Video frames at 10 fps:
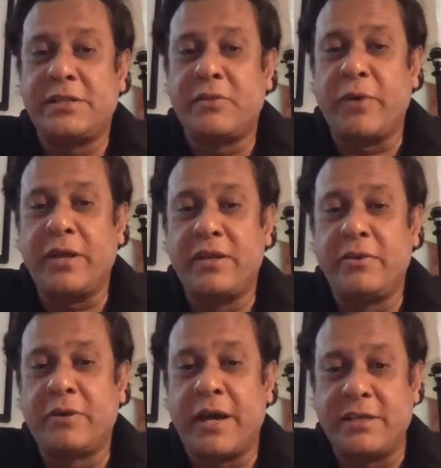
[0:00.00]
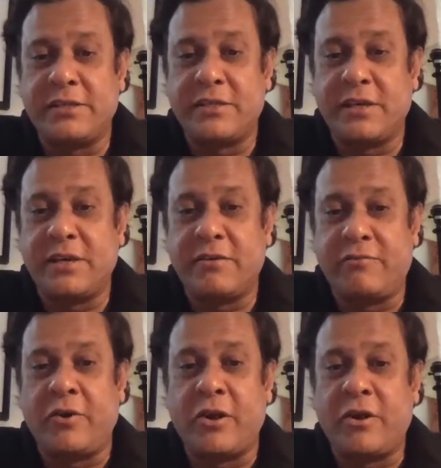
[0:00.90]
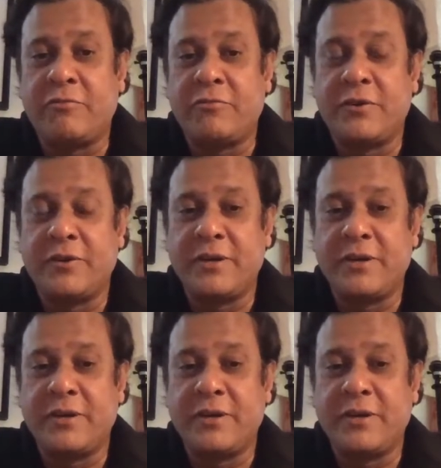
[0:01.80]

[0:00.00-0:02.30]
see when you guys fall off.